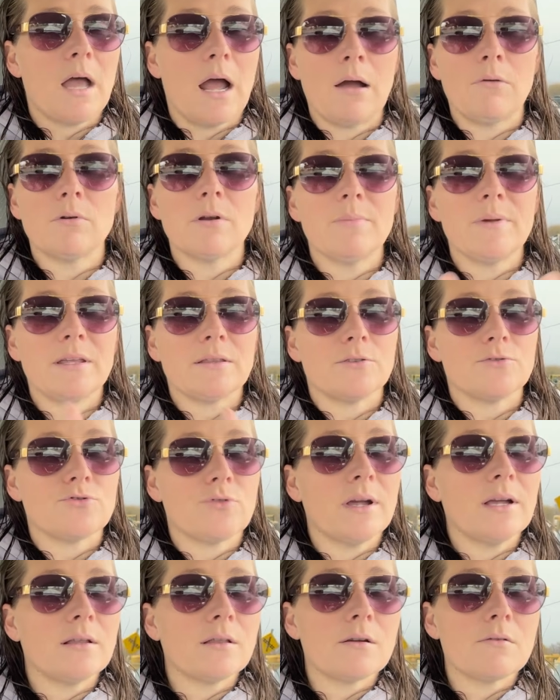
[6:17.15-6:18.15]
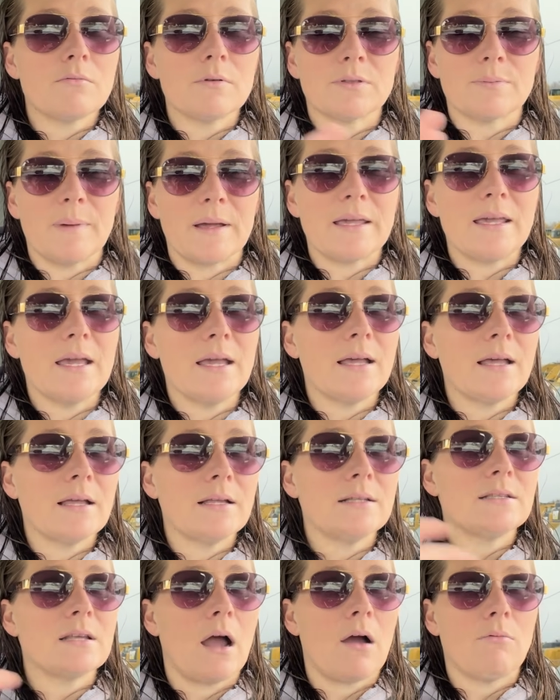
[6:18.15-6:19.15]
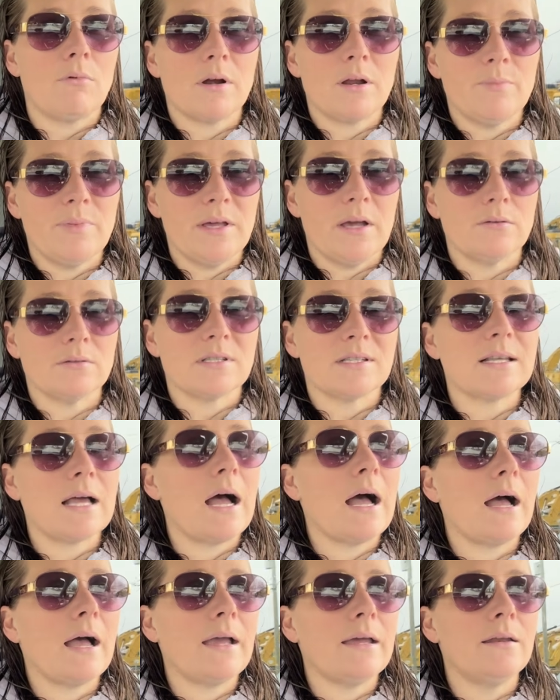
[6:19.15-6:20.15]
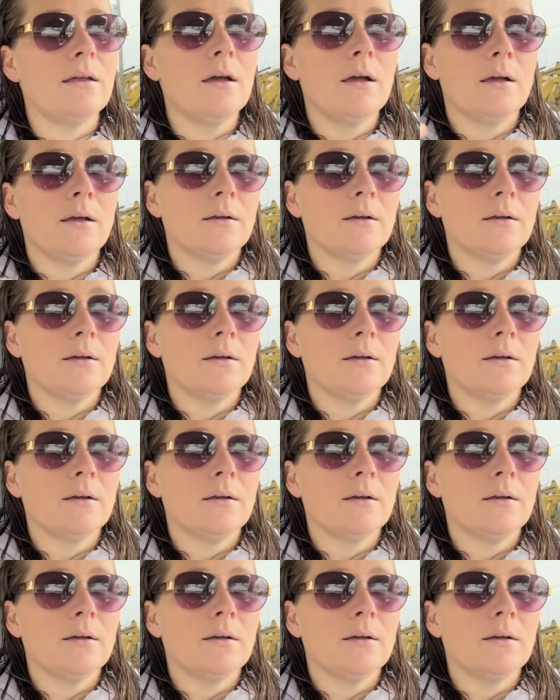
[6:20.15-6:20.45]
I want to be at the trailer with my kids. I want to be outside.